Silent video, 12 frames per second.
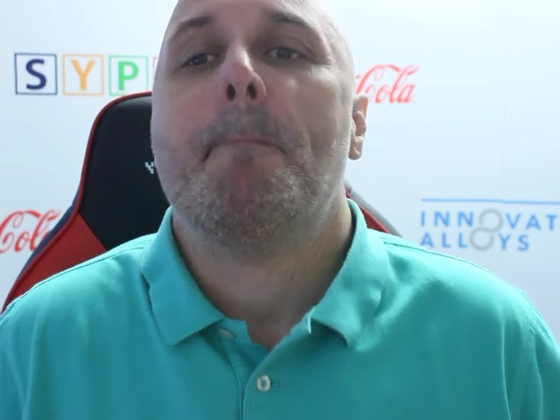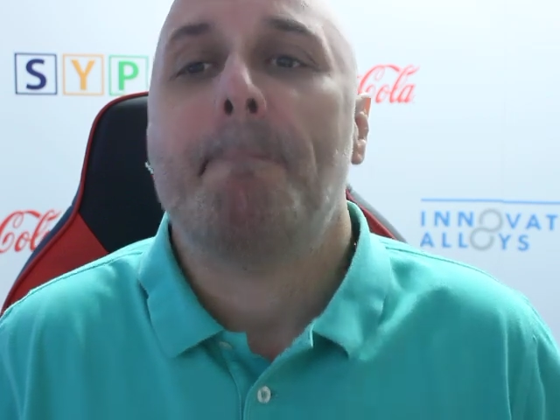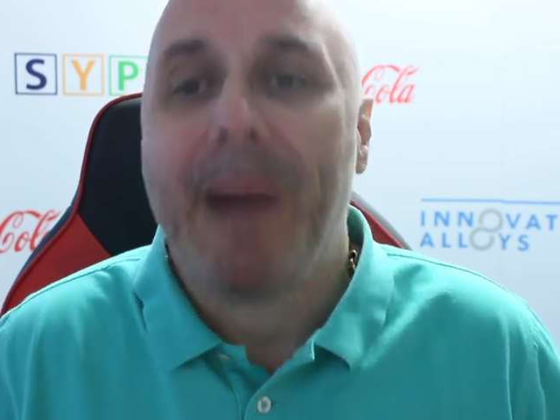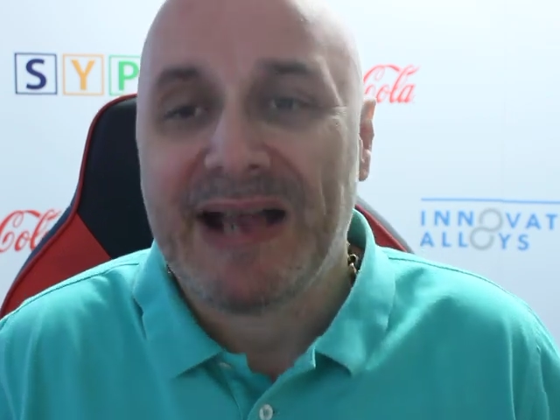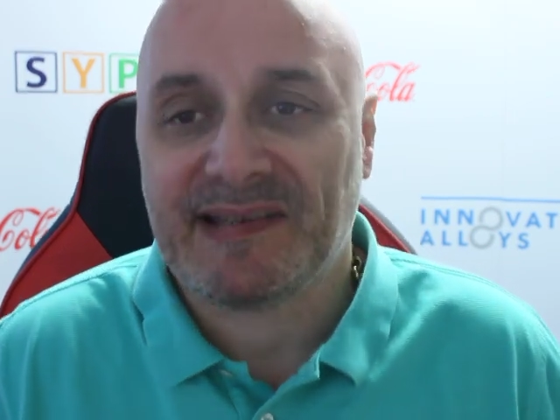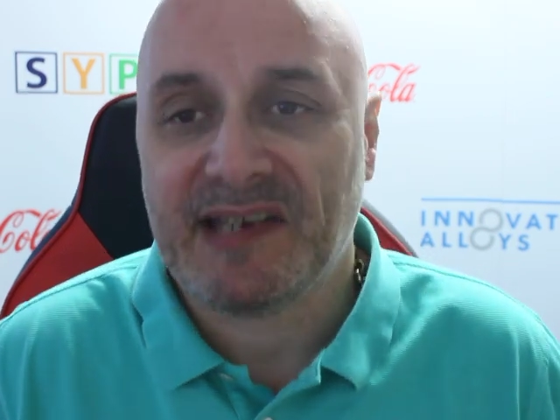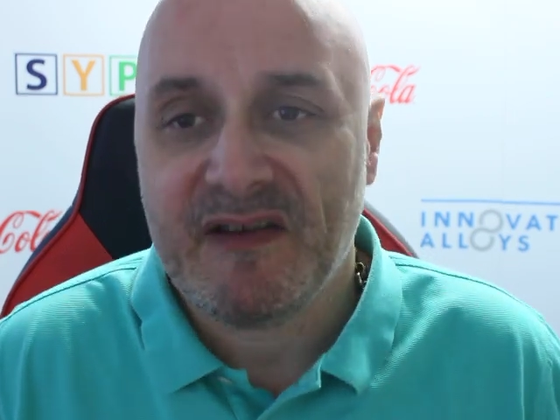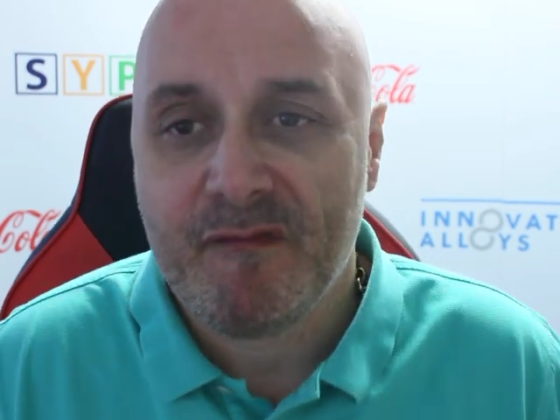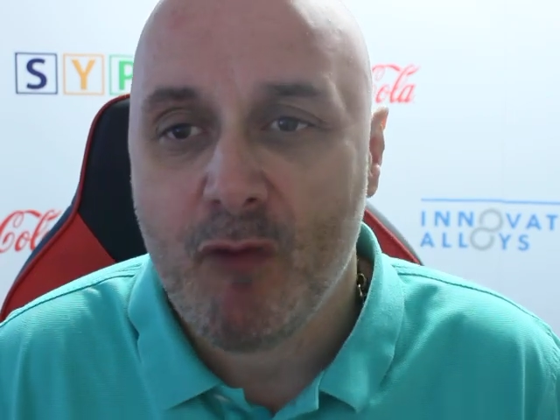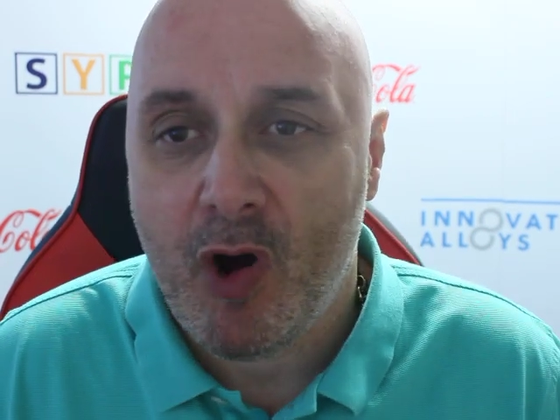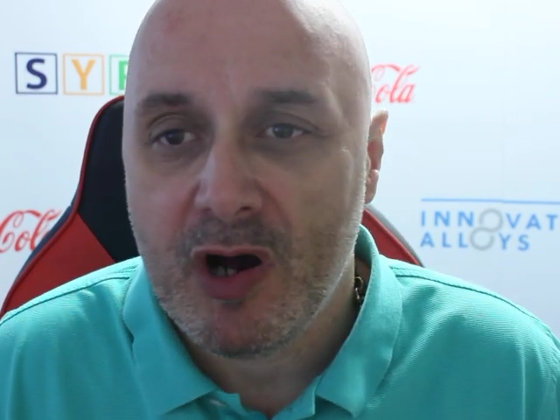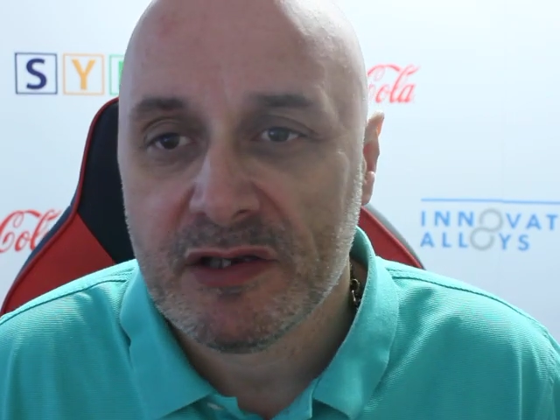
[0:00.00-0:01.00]
massive
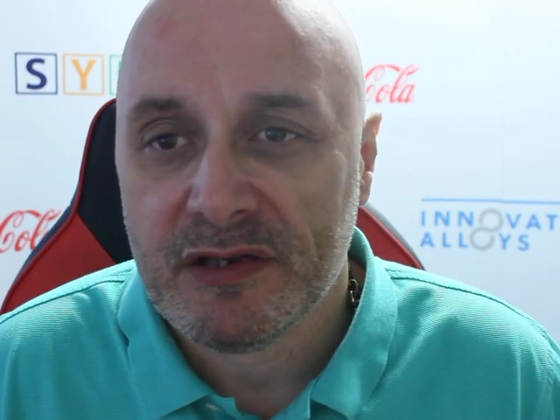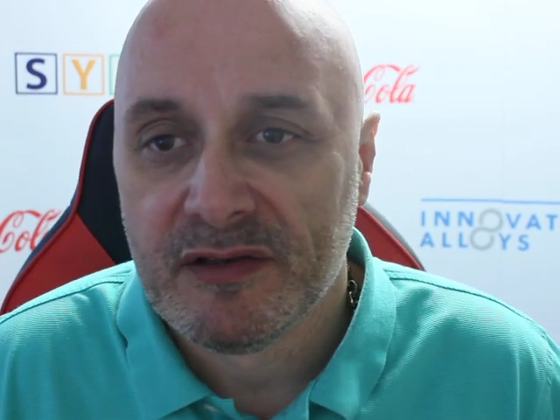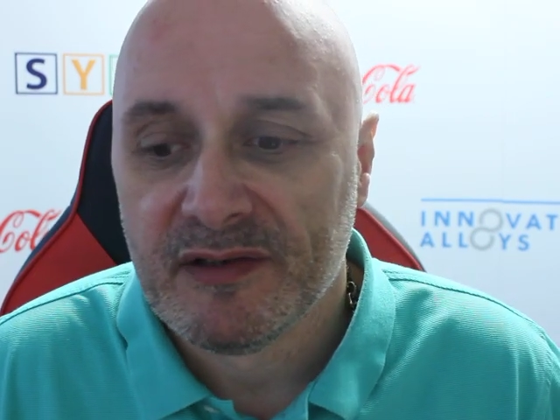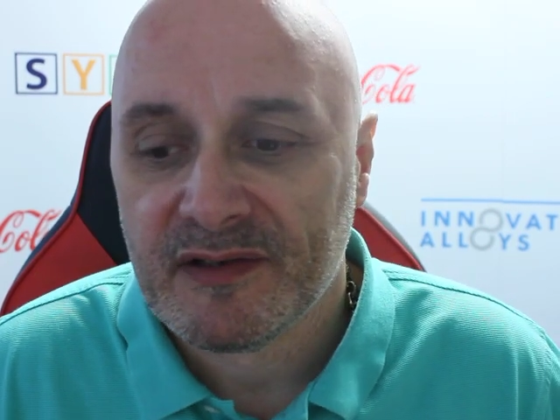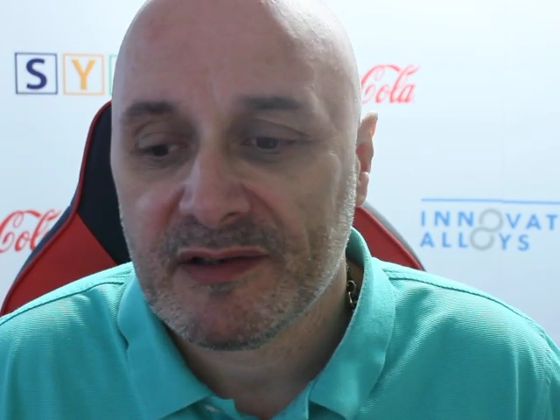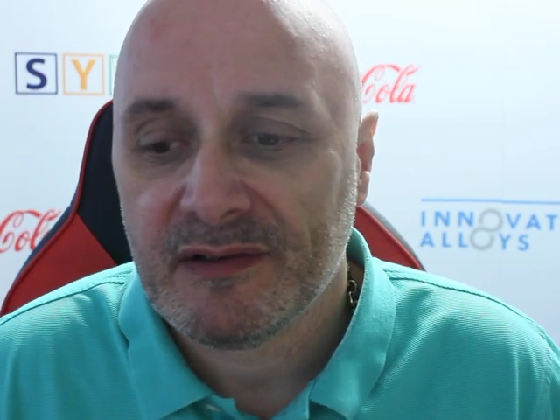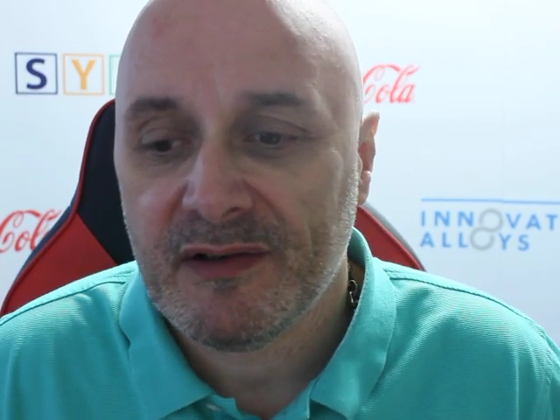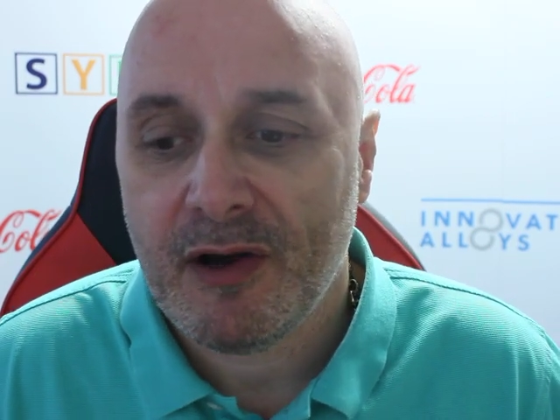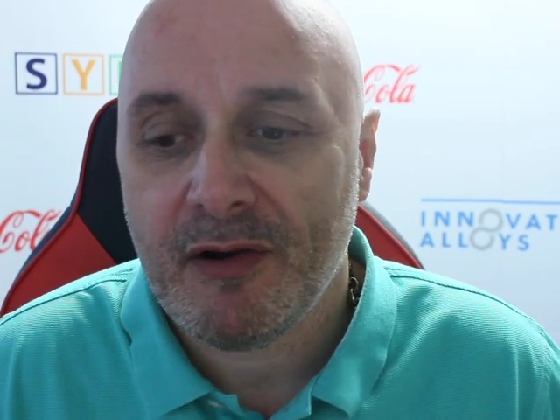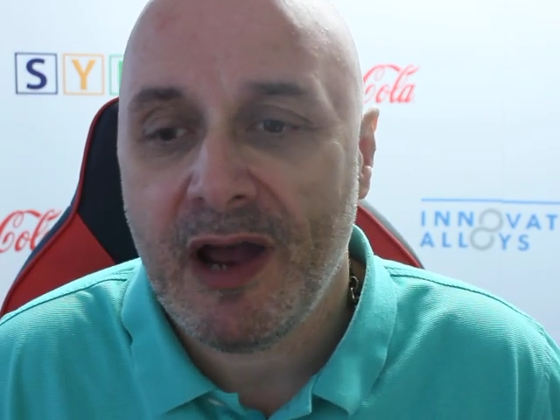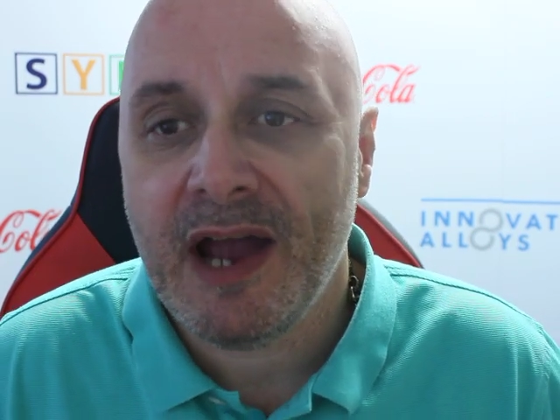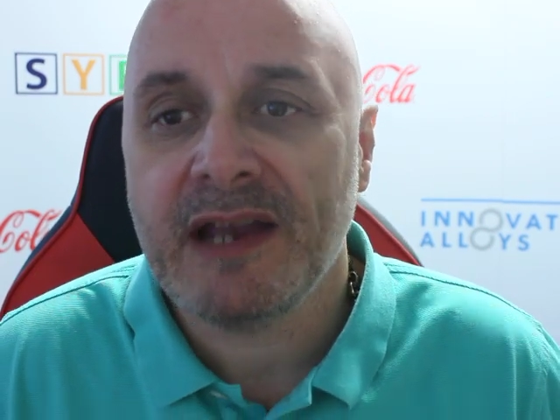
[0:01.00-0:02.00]
ones,
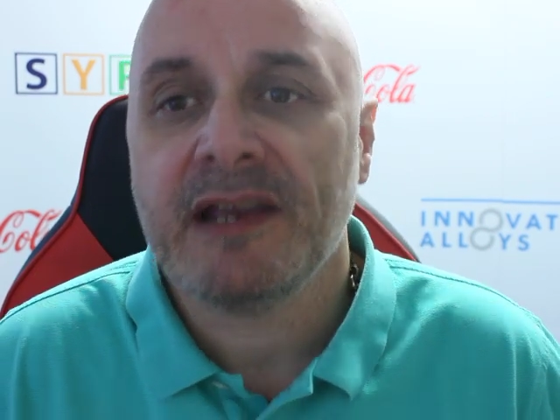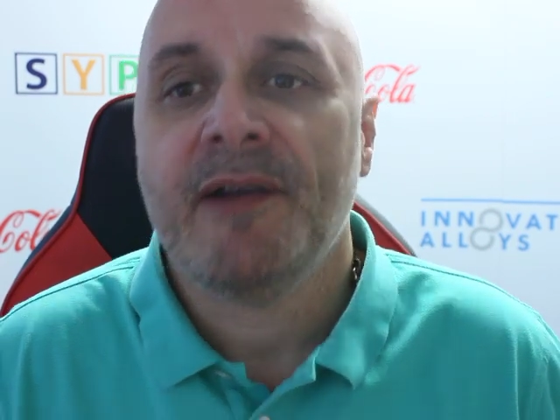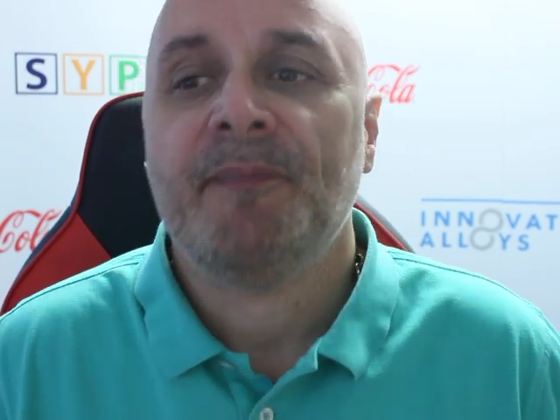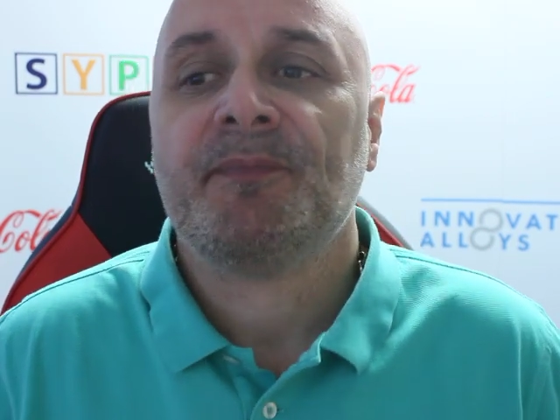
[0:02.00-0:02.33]
all right?